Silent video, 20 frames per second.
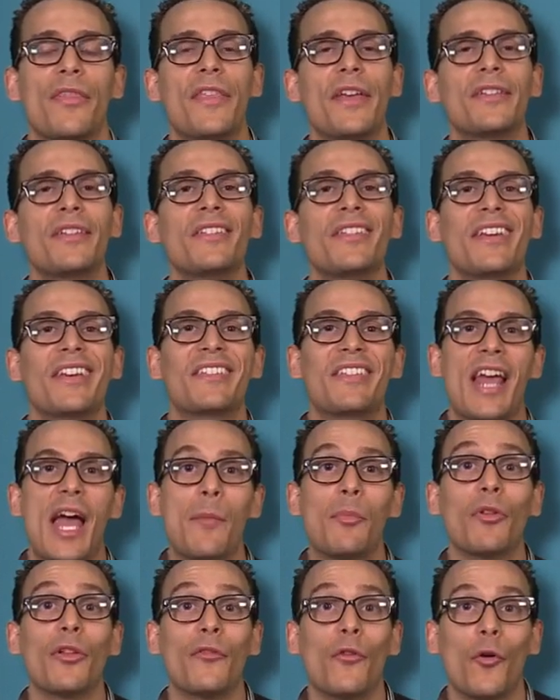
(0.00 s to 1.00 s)
This is an
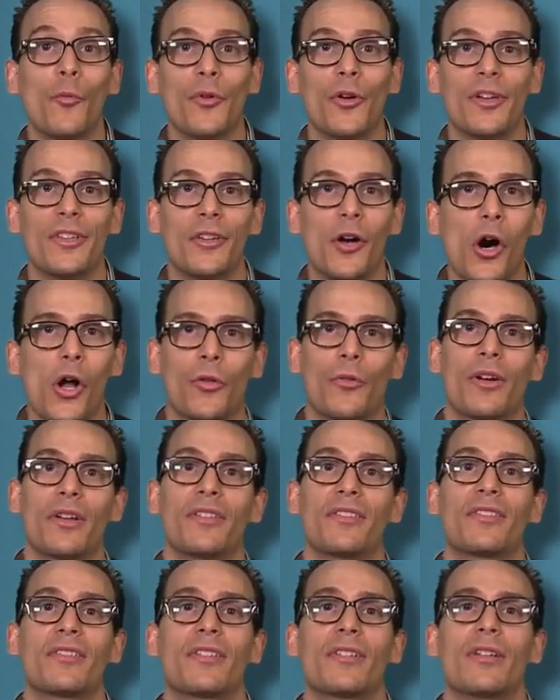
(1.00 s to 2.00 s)
example of opioid
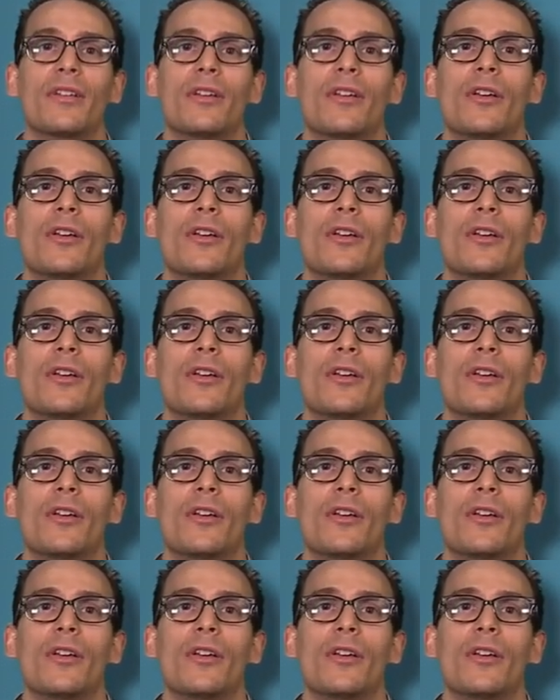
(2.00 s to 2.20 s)
tolerance,